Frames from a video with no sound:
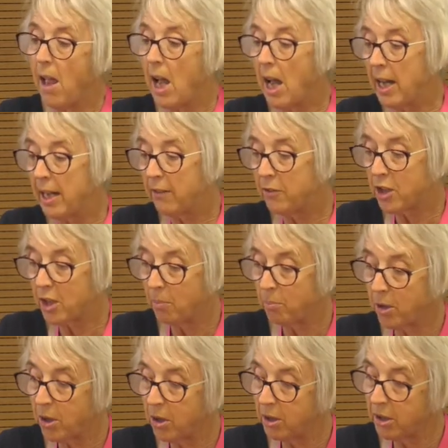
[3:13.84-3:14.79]
I have to
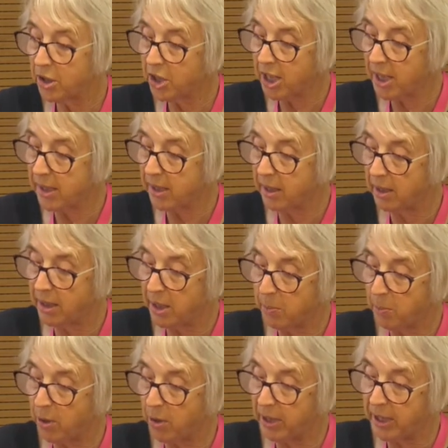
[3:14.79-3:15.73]
apologise at this
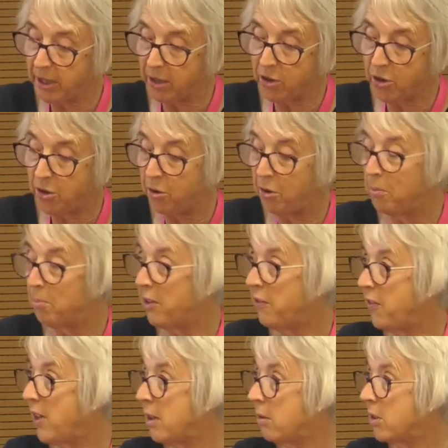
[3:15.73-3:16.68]
point to
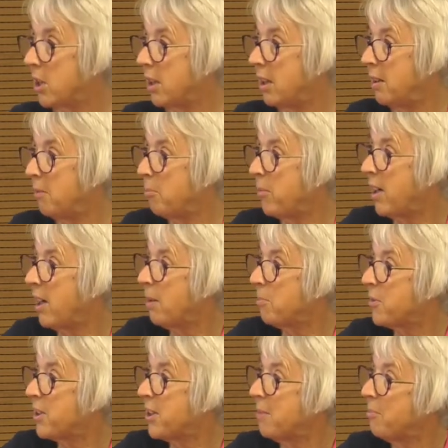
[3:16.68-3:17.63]
Mafalda and
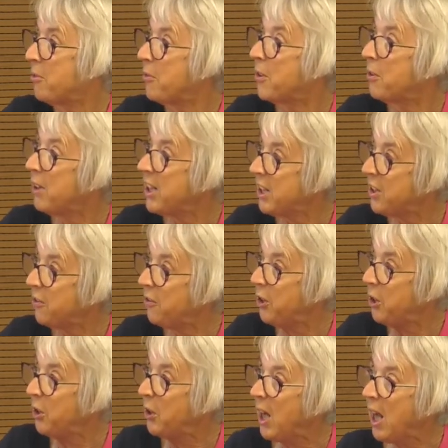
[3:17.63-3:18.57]
perhaps some of the rest of
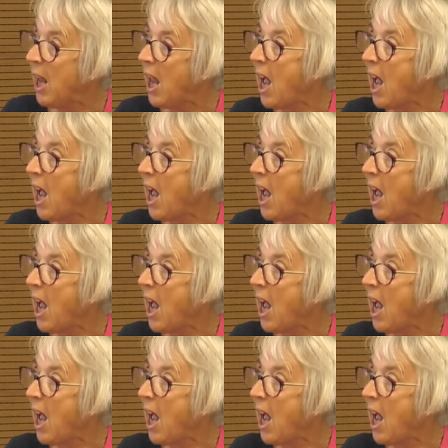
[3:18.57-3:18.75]
you.